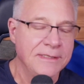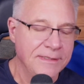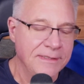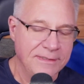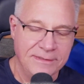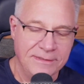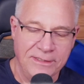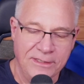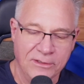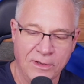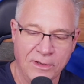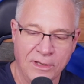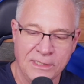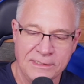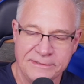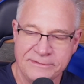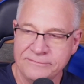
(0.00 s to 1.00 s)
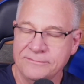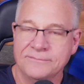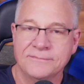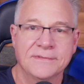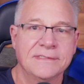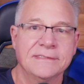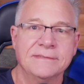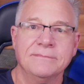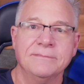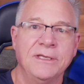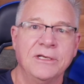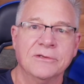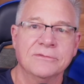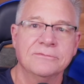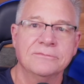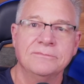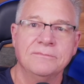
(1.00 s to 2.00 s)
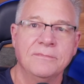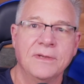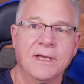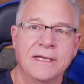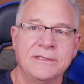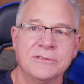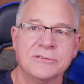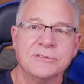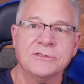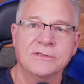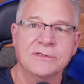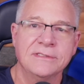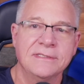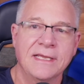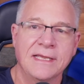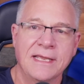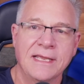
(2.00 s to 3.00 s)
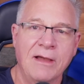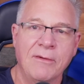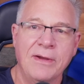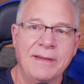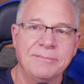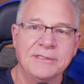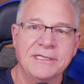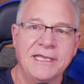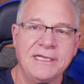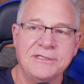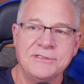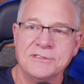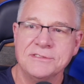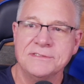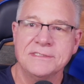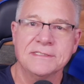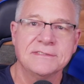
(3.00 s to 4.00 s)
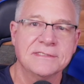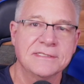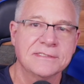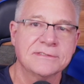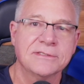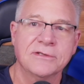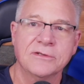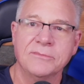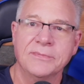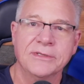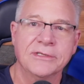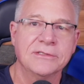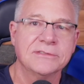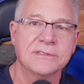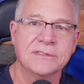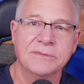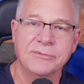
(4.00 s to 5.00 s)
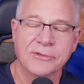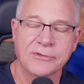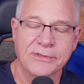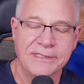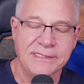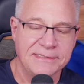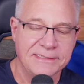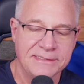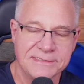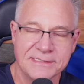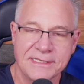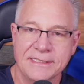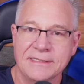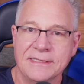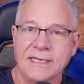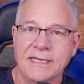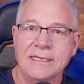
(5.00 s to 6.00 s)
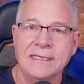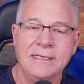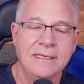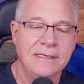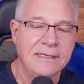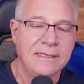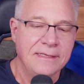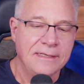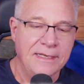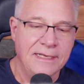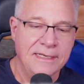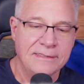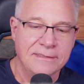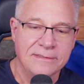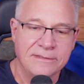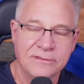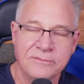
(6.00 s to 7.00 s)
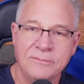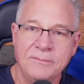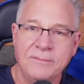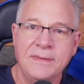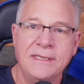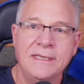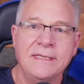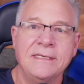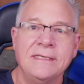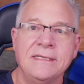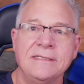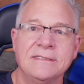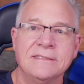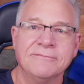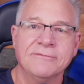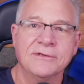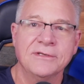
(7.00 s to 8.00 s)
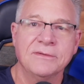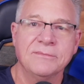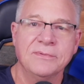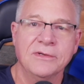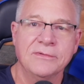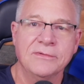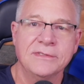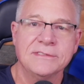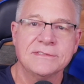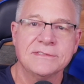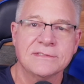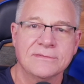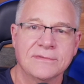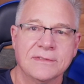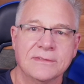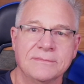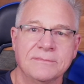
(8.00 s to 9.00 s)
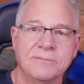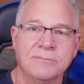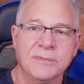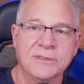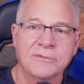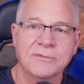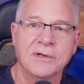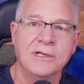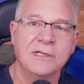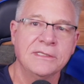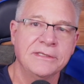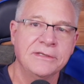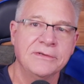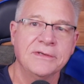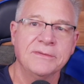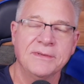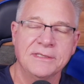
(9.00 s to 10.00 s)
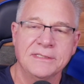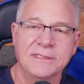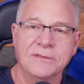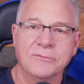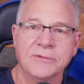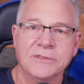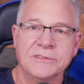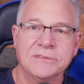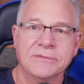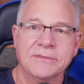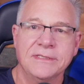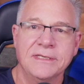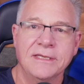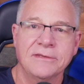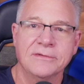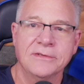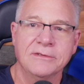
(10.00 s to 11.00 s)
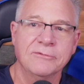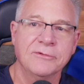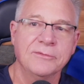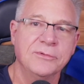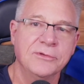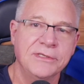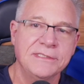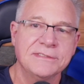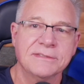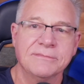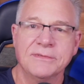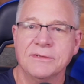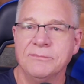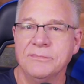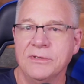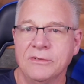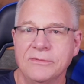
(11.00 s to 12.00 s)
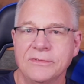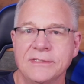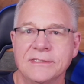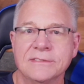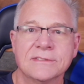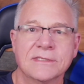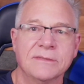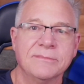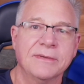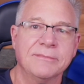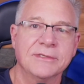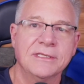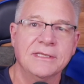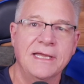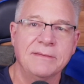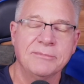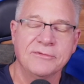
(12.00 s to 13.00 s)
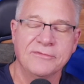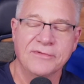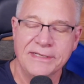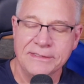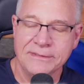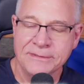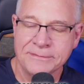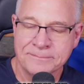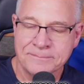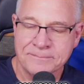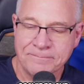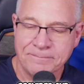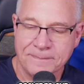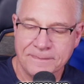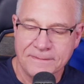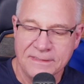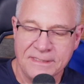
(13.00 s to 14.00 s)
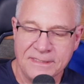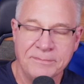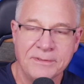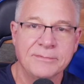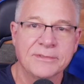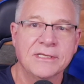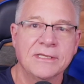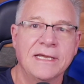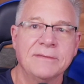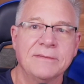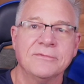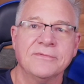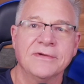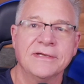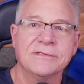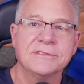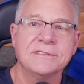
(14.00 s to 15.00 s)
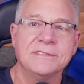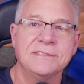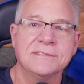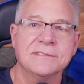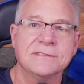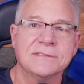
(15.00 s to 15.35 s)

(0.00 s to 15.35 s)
you know, all have, uh, you know, understood how applications exist and are built and deployed and things like that. And there are many different components to them, but they're all interdependent one to another. And we're putting some components on a public cloud provider, and that public cloud provider ceases to